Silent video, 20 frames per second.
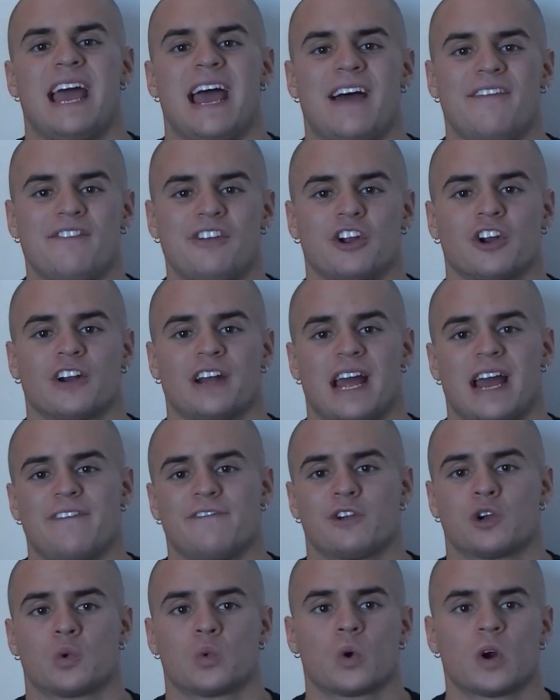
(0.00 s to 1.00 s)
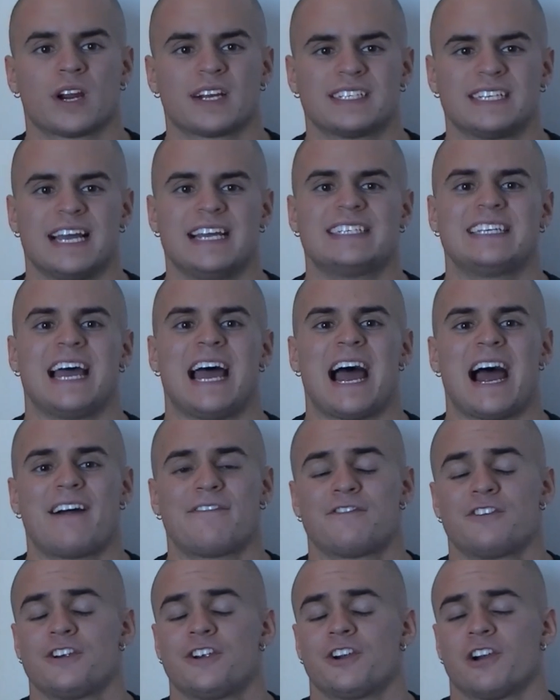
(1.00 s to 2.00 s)
heavier and heavier work sets
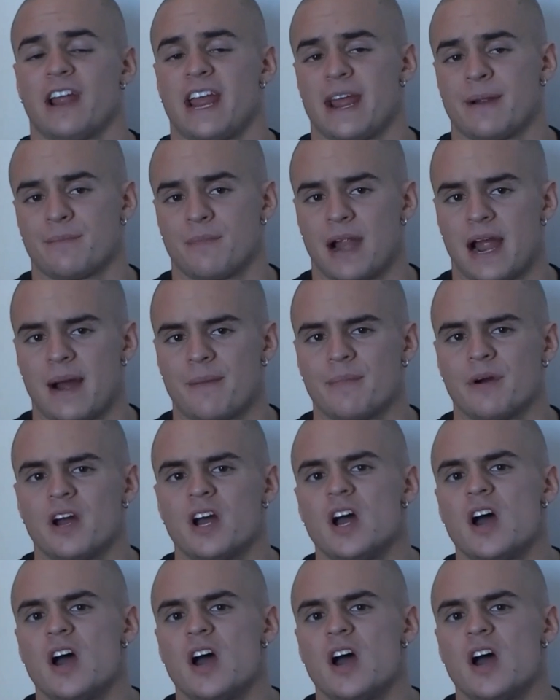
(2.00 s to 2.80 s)
after your AMRAP.